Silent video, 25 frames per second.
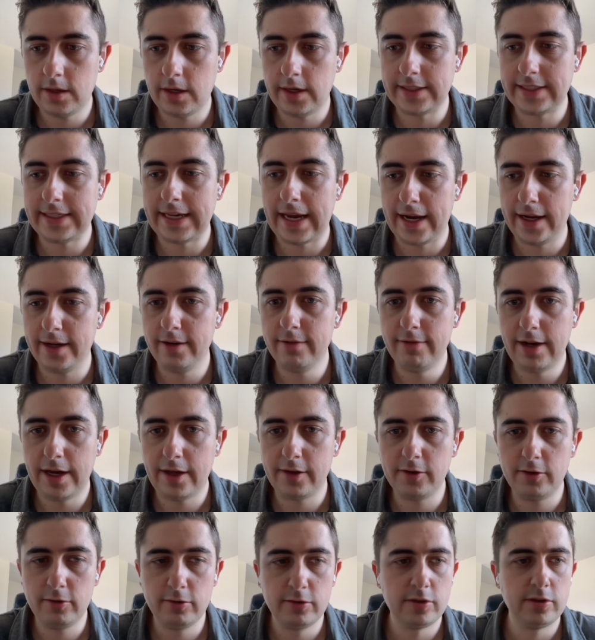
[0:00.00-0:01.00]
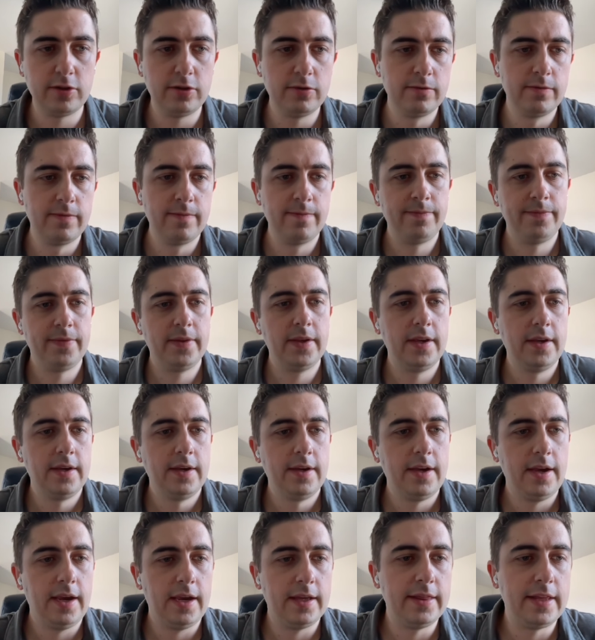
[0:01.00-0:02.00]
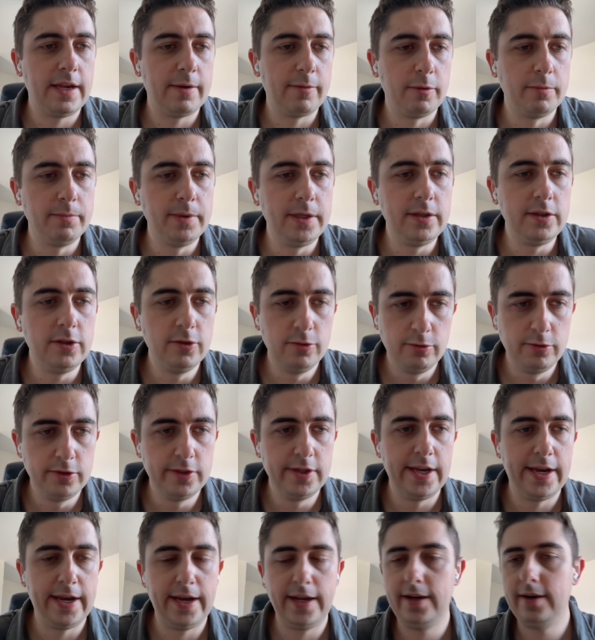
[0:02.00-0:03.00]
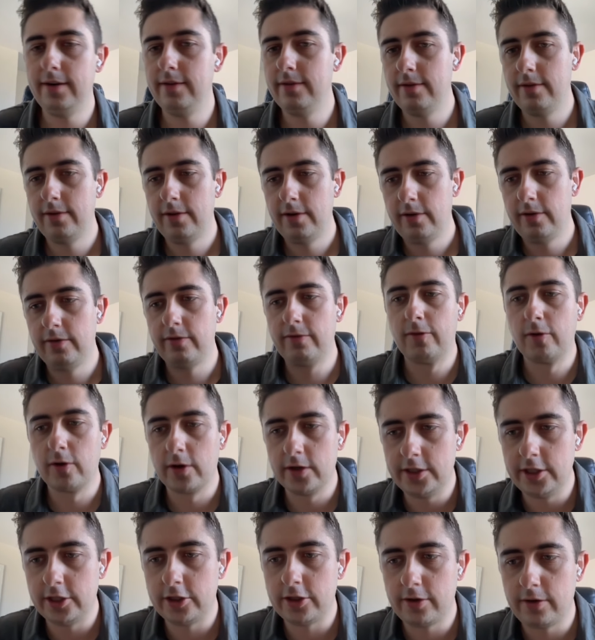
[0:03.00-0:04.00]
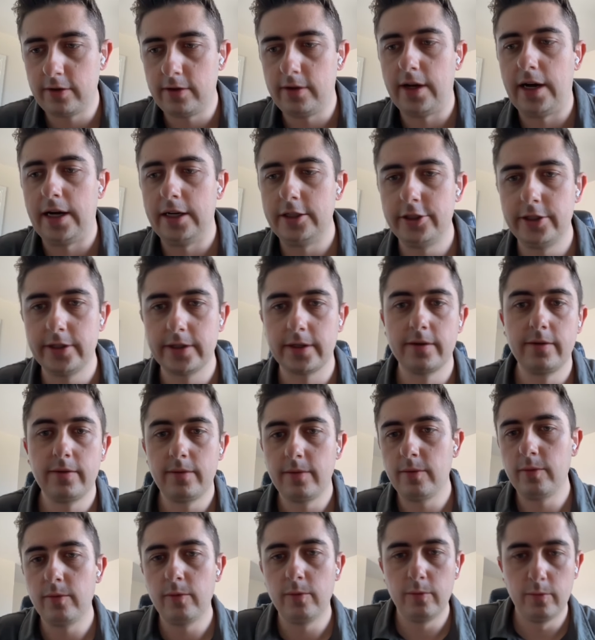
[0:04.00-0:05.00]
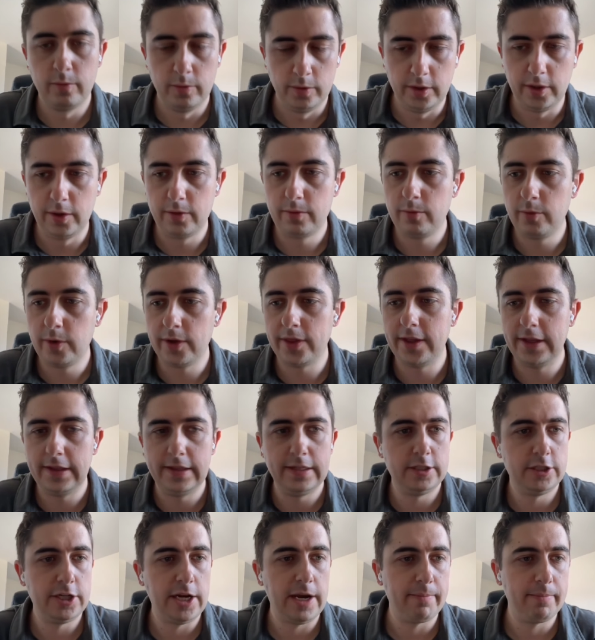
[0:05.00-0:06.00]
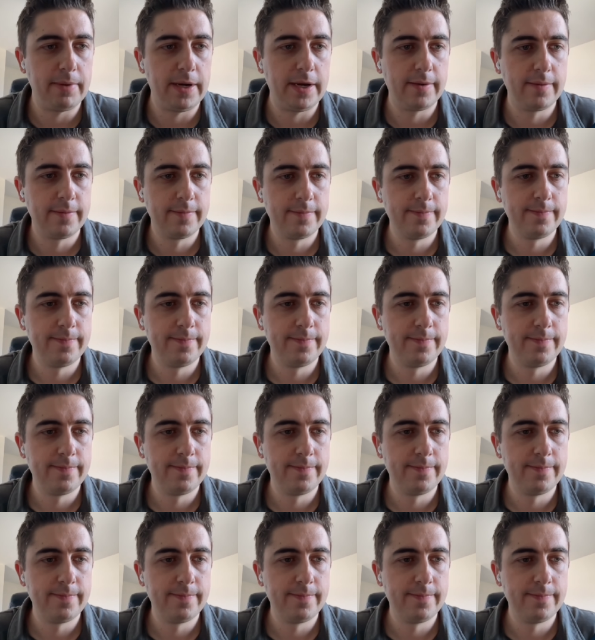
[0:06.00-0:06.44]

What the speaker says: assigned values to, and that will be used then for additional logic, within the chatbot.